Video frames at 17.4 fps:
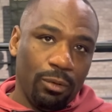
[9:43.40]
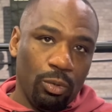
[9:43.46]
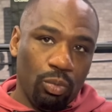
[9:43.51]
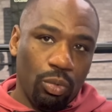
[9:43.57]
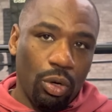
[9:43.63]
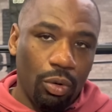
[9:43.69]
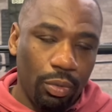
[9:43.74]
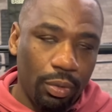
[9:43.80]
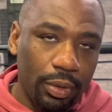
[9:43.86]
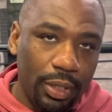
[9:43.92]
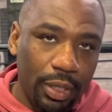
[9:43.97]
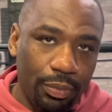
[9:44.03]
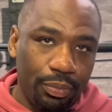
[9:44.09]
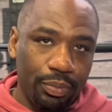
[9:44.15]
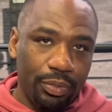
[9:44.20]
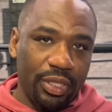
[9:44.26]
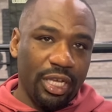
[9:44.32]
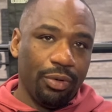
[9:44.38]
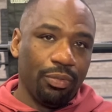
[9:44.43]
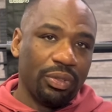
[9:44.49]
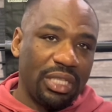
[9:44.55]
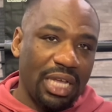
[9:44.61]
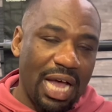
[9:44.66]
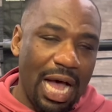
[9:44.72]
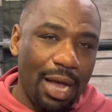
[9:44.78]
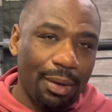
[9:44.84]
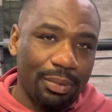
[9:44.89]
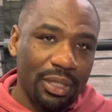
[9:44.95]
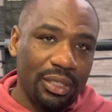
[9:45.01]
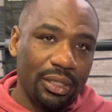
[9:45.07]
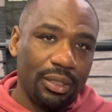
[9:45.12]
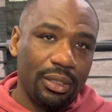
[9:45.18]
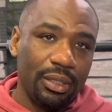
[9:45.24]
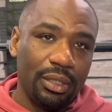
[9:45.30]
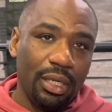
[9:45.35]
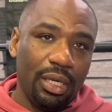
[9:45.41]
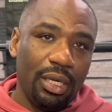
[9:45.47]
Well, the thing with the Hopkins,